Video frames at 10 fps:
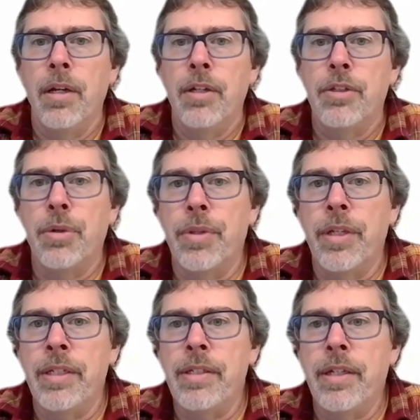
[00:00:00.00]
So
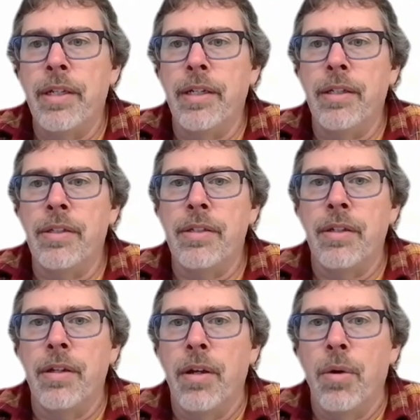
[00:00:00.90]
this is
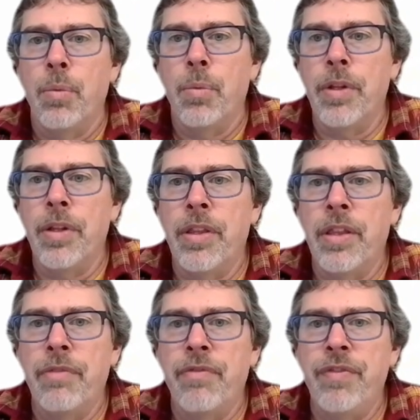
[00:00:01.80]

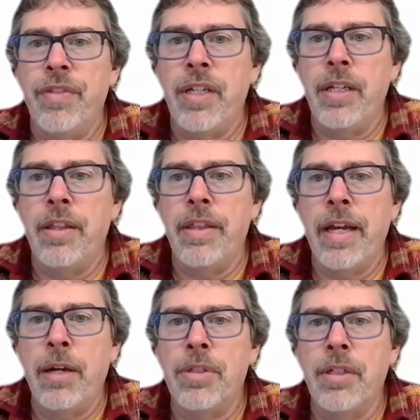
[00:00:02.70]

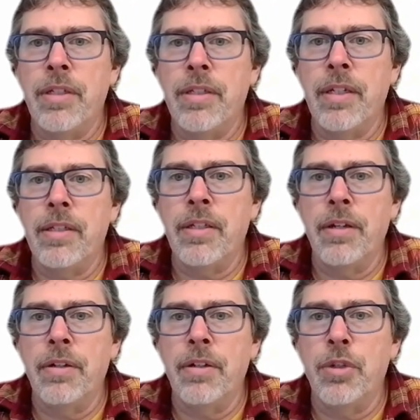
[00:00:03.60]

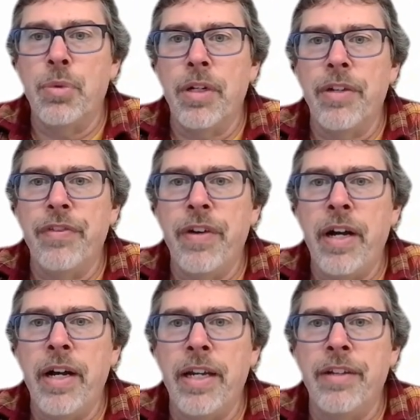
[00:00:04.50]

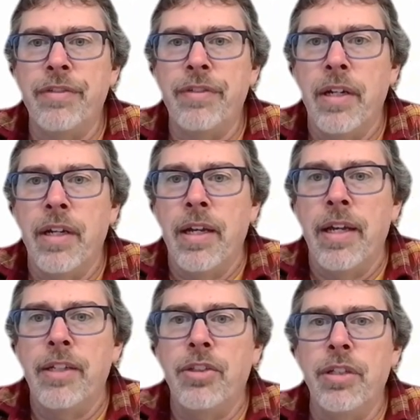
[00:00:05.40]
115,625.
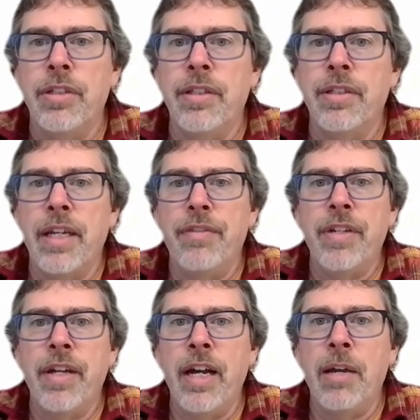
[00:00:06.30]
And just to save
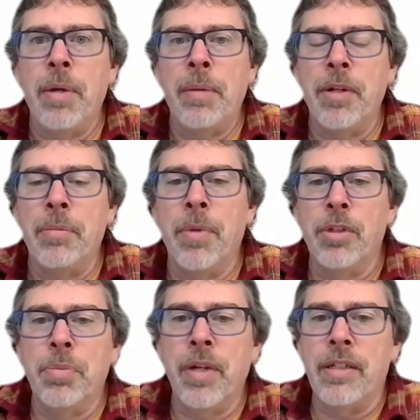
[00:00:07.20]
time, I'm going
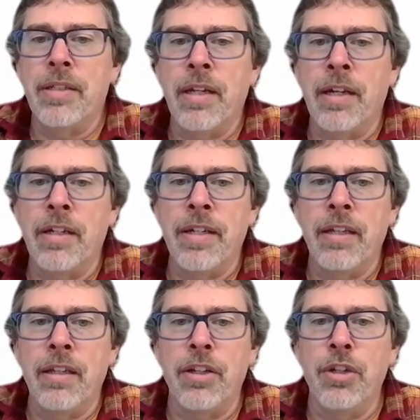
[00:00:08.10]
to
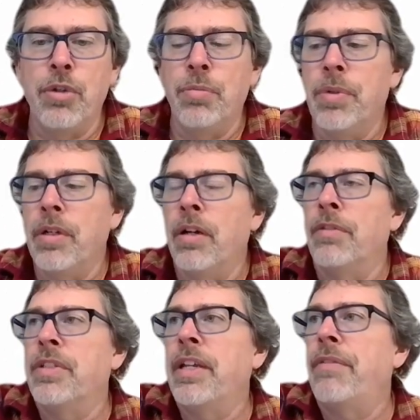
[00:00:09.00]
take the cube
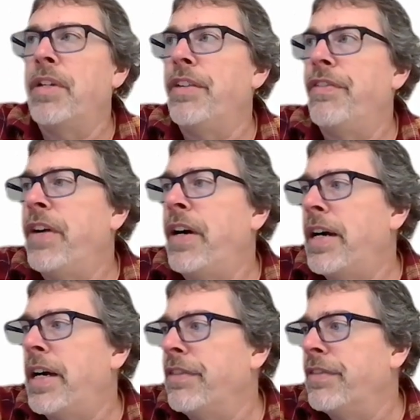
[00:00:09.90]
of
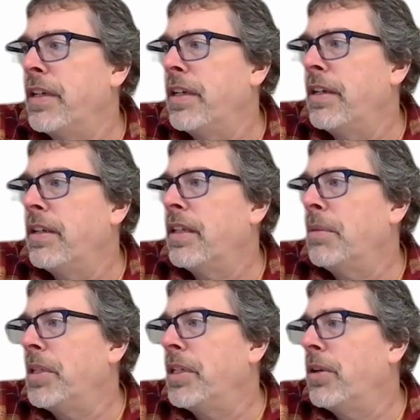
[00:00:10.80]
75. Let
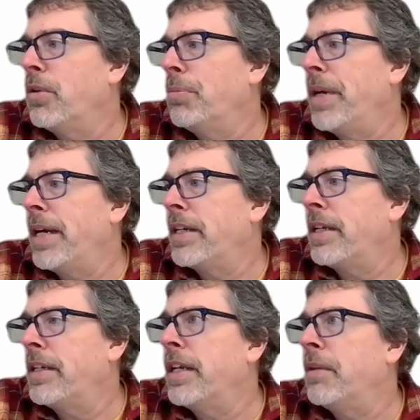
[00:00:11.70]
me go back
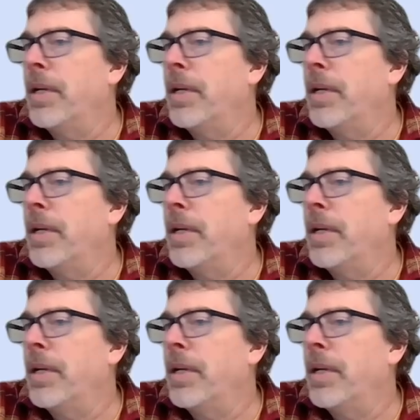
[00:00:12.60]
and get